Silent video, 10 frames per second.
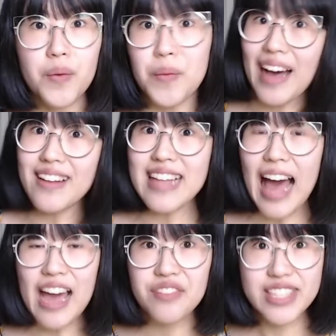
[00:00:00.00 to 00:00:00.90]
Well,
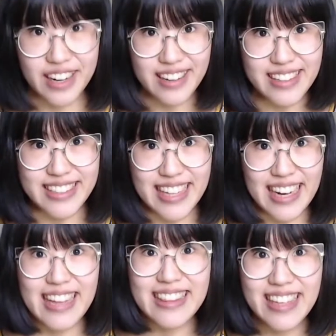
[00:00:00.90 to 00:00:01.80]
I've returned,
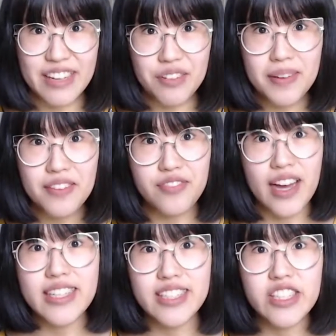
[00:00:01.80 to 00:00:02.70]
and I think it would be
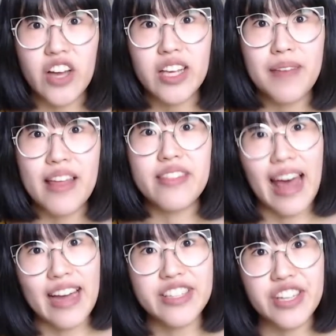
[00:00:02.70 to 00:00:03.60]
fun to document
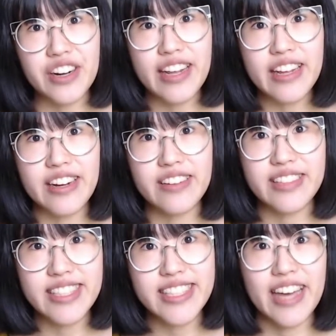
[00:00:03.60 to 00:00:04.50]
that journey here on
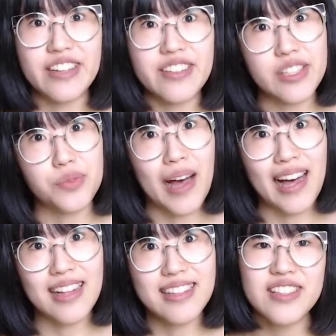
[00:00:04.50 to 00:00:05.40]
this channel as
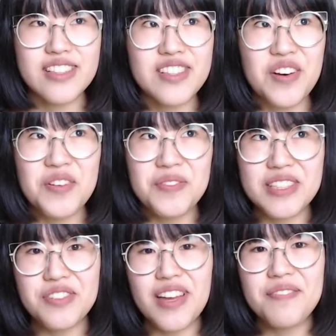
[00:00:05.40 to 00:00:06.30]
well. So
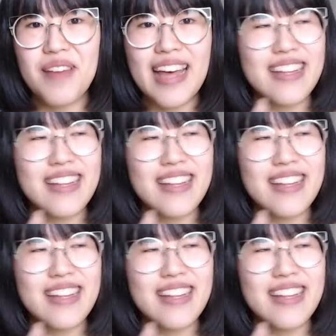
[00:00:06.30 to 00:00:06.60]
between my